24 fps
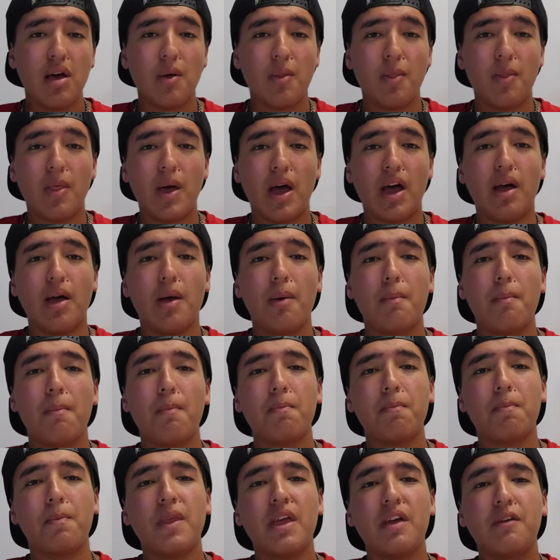that
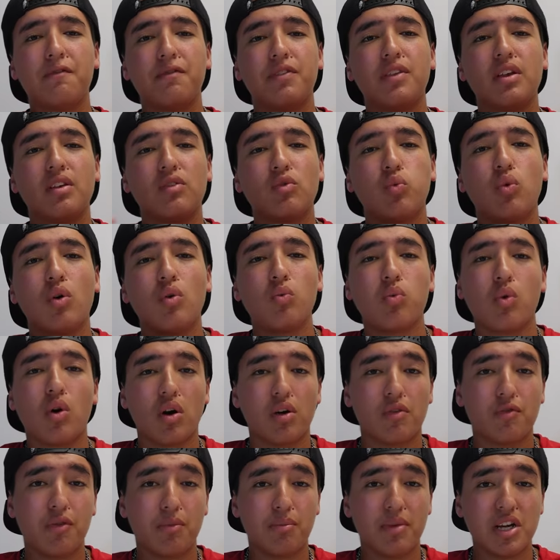if this will work
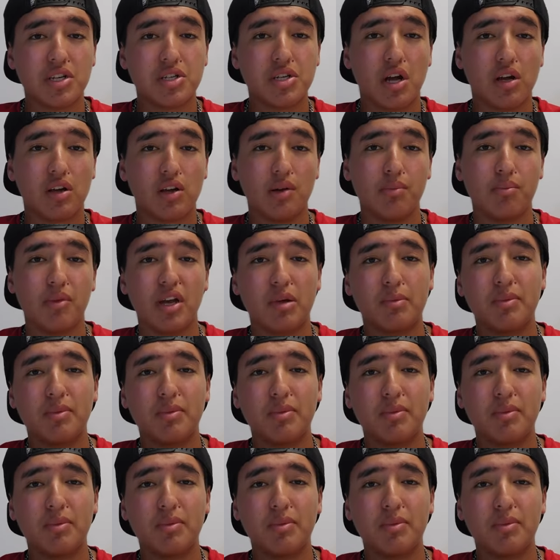for my shotgun mic,